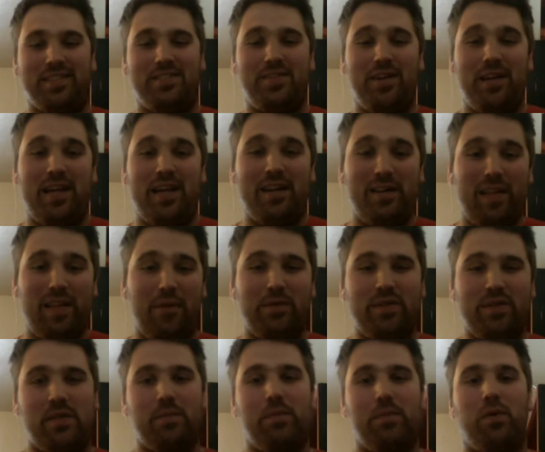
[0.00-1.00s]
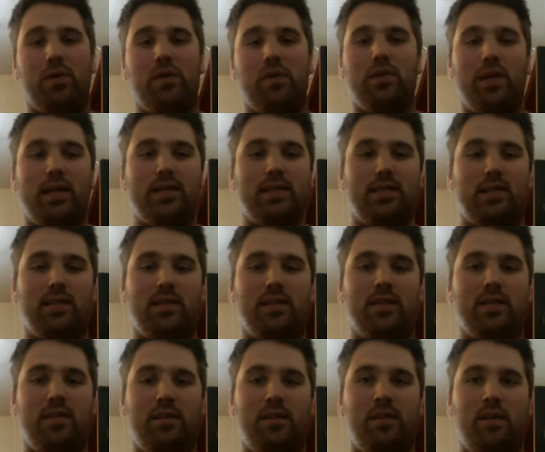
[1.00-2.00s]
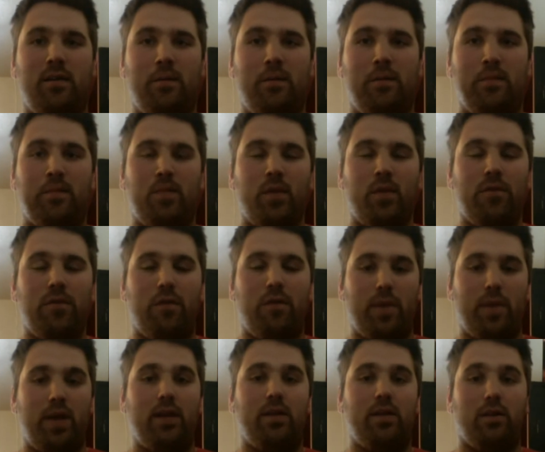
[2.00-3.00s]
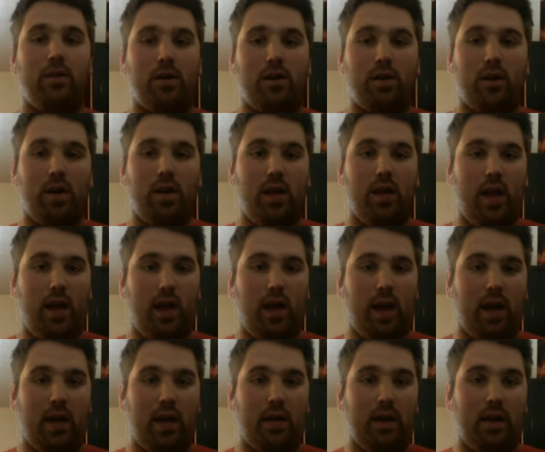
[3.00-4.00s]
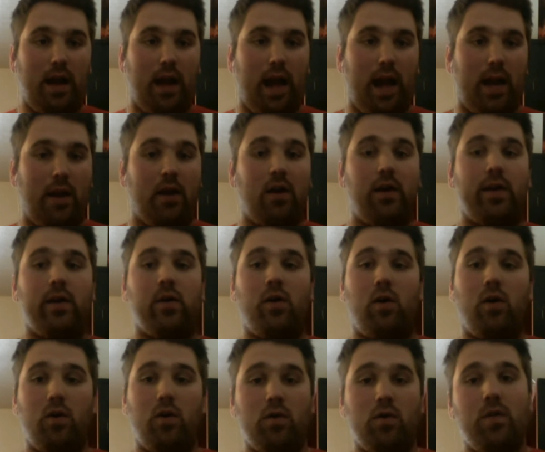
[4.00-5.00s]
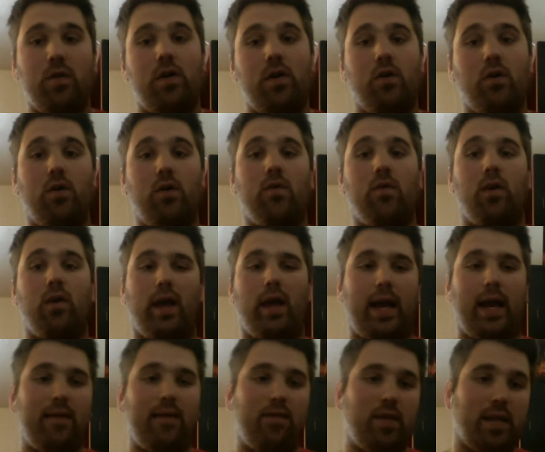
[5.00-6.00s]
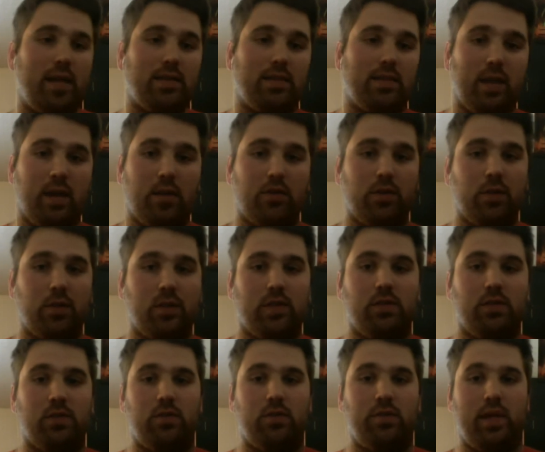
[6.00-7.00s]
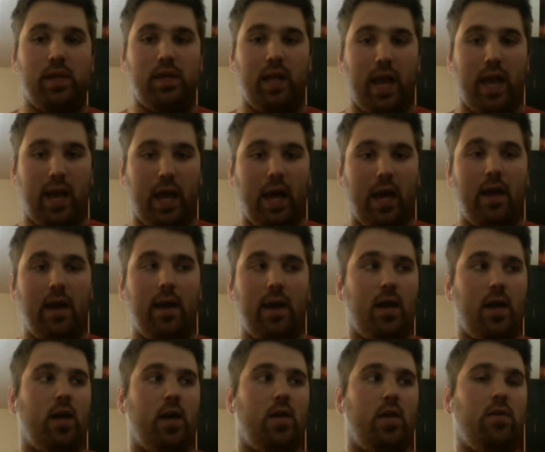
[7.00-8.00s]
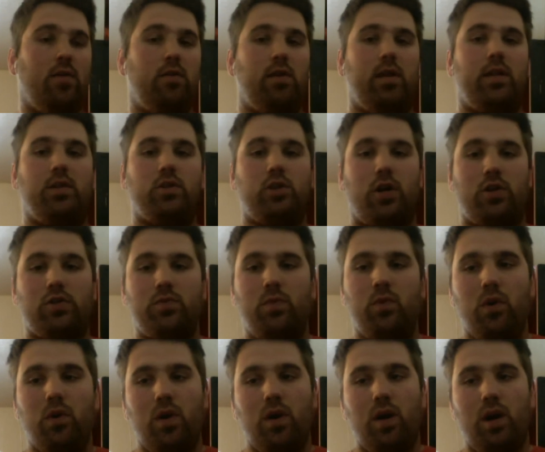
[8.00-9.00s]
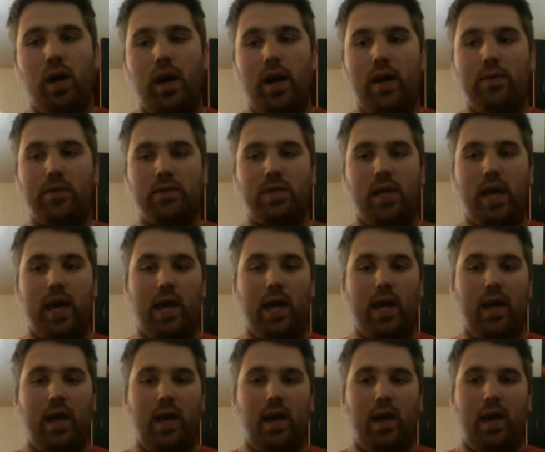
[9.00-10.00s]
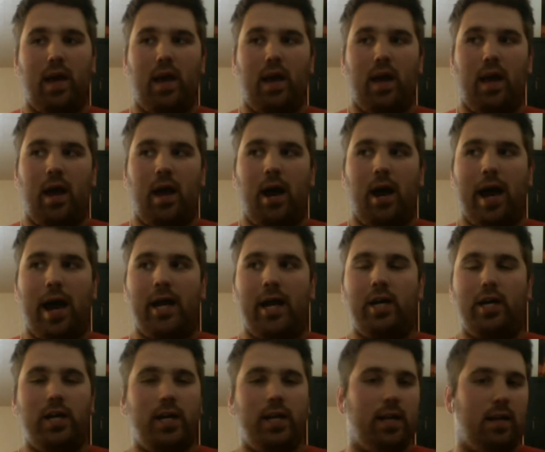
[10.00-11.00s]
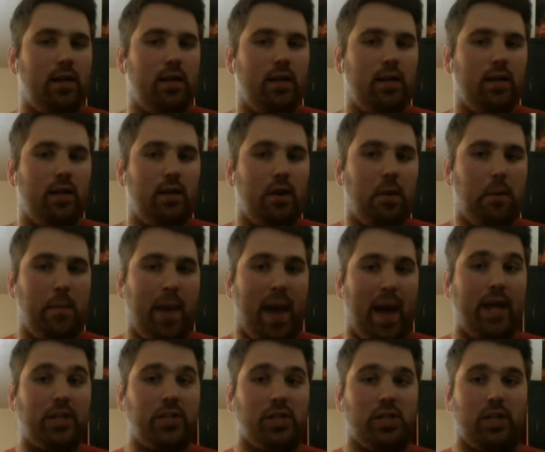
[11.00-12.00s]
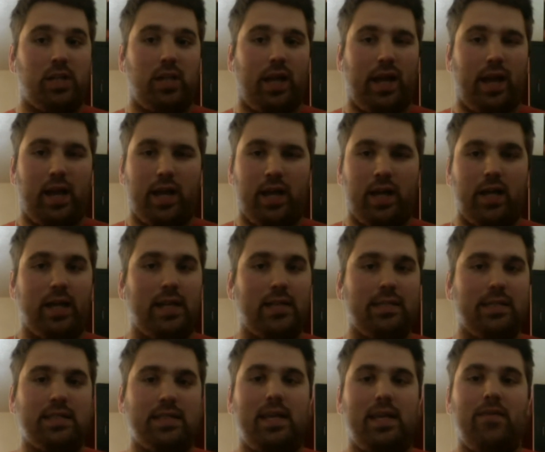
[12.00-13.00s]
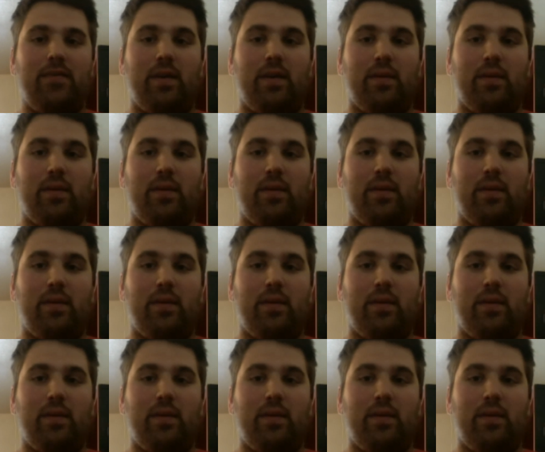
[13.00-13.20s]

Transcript: so I know that was an important lesson for me to learn. And I heard it over and over. Like I even had some coaches who would be like, you need to charge more. And I was like, I couldn't imagine, like I couldn't conceive it.